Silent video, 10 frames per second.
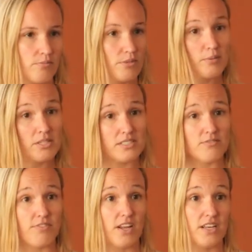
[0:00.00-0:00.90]
maybe it
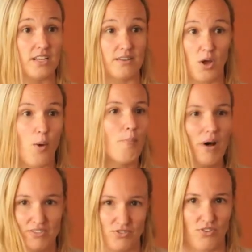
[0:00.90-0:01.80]
did find a
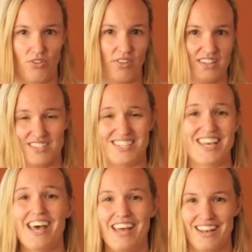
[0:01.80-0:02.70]
muscle that's
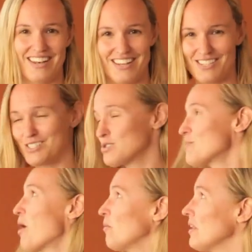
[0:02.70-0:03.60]
dead and it does
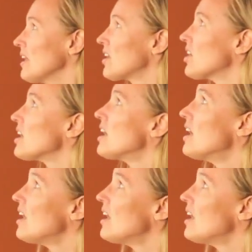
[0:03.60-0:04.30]
smell really good.